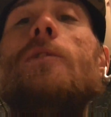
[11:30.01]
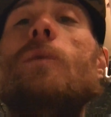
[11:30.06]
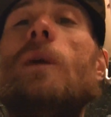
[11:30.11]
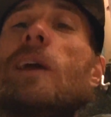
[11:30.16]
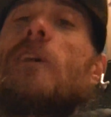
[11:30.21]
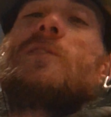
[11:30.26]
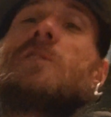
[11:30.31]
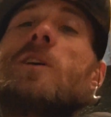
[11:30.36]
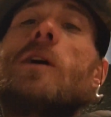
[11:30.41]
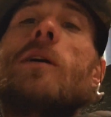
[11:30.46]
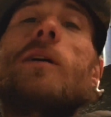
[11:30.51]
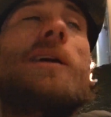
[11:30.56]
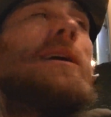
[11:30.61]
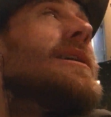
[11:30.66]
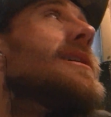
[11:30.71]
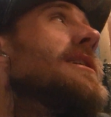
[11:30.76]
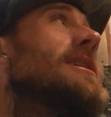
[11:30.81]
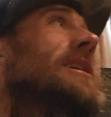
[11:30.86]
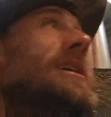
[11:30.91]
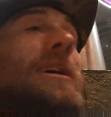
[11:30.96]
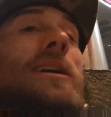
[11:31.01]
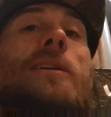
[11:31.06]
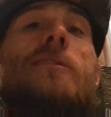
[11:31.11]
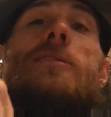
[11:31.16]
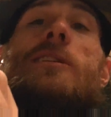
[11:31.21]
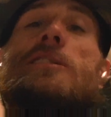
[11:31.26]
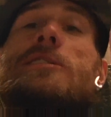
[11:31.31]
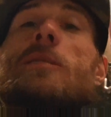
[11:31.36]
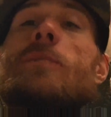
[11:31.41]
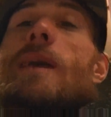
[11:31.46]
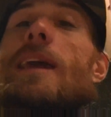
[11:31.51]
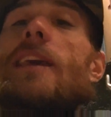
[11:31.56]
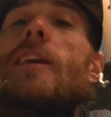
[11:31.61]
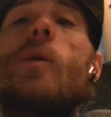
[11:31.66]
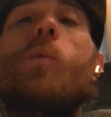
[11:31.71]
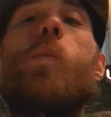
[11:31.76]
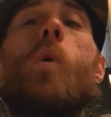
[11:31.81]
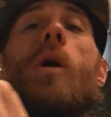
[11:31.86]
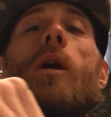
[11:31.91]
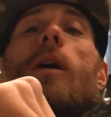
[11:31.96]
to exert it just to make
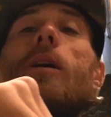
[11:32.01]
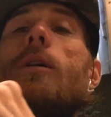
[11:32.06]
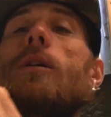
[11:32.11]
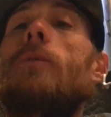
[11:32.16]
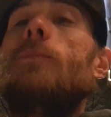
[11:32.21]
it work.